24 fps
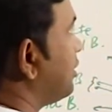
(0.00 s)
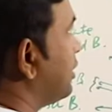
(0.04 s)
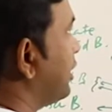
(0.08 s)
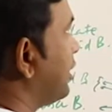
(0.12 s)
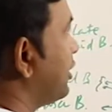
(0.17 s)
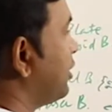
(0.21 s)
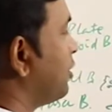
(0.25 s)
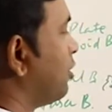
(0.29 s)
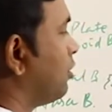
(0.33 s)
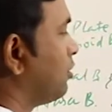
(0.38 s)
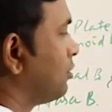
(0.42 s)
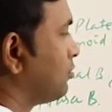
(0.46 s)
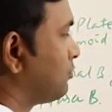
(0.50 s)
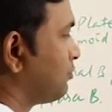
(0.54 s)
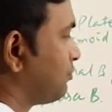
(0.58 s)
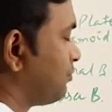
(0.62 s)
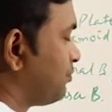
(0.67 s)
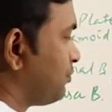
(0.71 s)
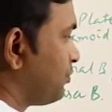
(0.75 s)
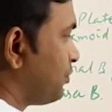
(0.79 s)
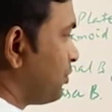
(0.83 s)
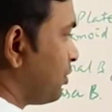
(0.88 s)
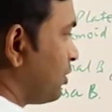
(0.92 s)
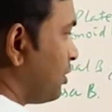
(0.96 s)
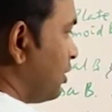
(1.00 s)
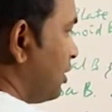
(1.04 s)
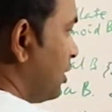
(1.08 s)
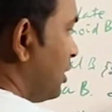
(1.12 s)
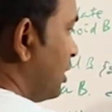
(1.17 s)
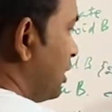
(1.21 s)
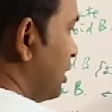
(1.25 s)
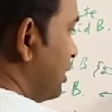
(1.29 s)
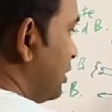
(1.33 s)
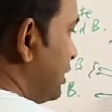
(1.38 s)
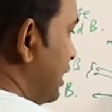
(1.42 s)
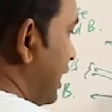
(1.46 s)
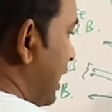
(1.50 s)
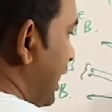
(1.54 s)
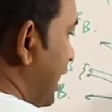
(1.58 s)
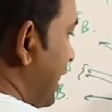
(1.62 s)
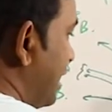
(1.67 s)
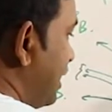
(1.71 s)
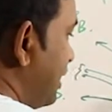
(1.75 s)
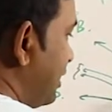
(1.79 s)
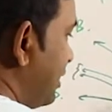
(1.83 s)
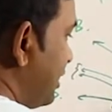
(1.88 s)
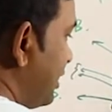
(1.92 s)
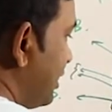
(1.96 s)
pterion. The
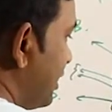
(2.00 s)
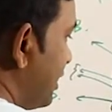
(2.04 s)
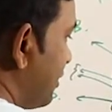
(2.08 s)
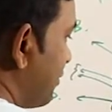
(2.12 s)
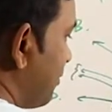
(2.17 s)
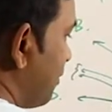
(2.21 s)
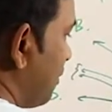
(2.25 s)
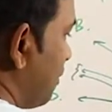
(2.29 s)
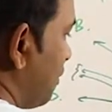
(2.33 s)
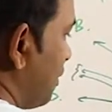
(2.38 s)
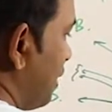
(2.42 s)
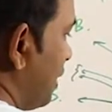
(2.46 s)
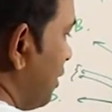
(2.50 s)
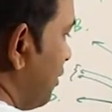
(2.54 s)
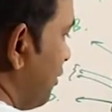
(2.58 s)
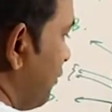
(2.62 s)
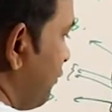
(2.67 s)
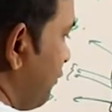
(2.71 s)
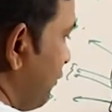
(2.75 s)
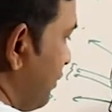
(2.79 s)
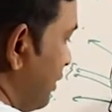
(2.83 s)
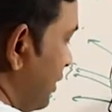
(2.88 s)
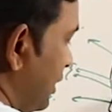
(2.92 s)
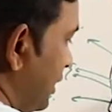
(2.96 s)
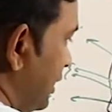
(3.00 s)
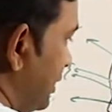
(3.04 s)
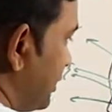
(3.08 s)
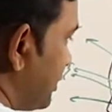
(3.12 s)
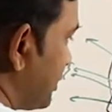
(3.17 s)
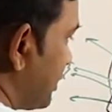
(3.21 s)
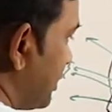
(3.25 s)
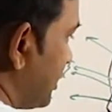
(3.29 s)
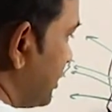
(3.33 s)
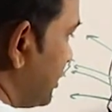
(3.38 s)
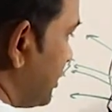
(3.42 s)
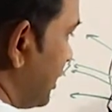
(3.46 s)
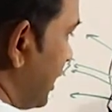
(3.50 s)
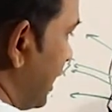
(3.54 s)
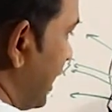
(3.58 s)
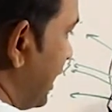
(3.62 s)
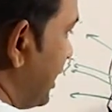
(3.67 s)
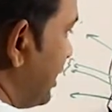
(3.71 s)
anterior, if we discuss the